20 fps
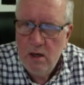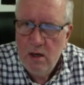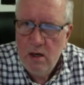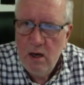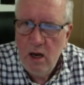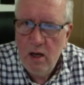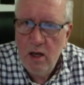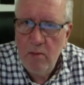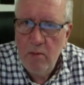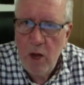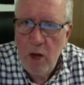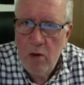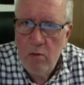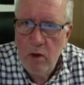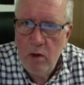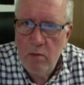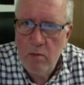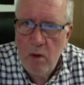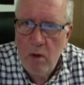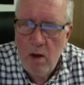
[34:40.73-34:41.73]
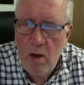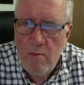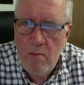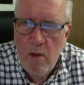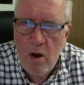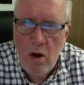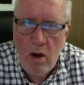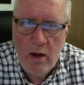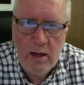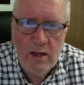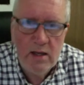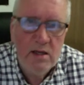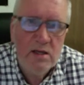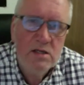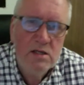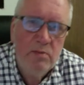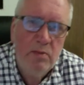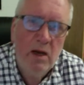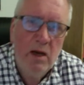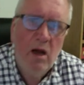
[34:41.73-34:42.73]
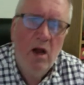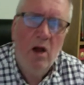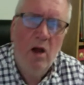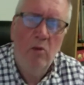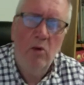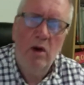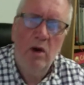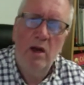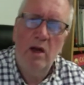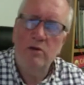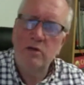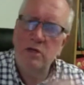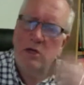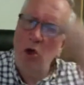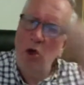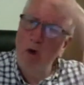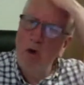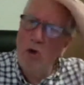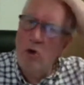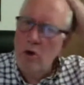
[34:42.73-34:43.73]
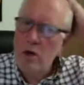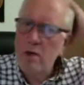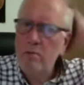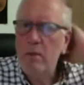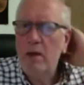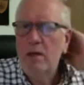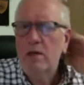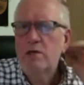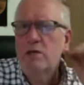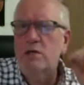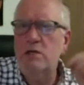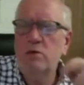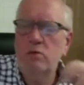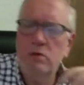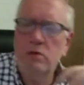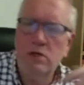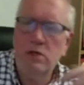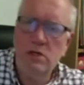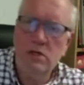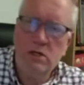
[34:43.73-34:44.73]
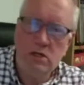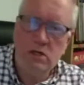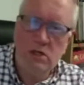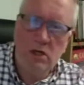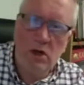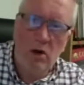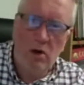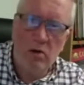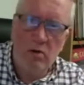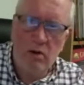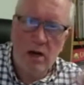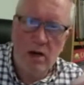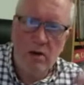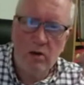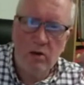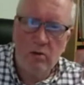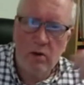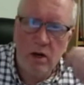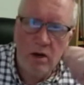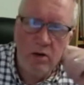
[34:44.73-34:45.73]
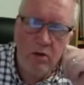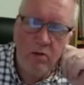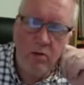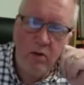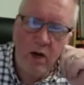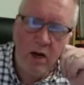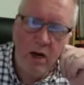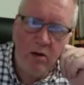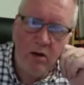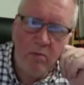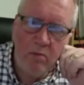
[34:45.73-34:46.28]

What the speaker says: at the moment my mind is a bit like one of those concrete mixers, which is just going round and round and round,